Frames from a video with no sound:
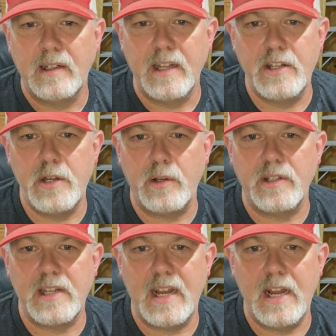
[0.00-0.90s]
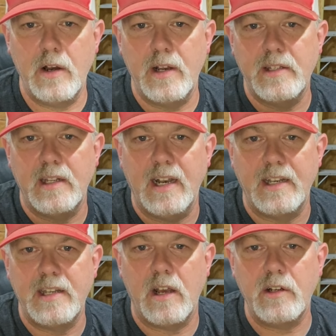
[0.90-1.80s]
that you can see here is in a
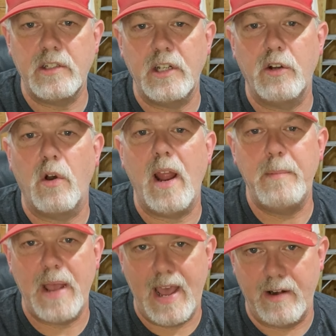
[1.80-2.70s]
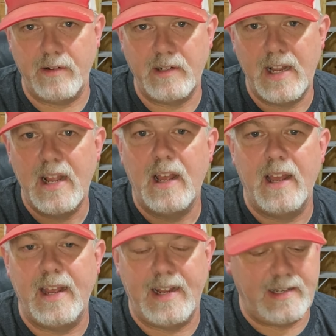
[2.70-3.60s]
tungsten gray pattern
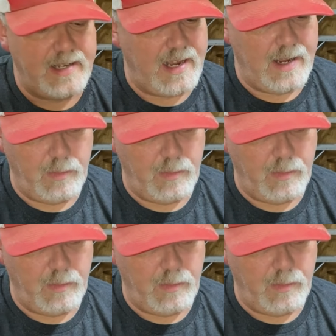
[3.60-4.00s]
and uh,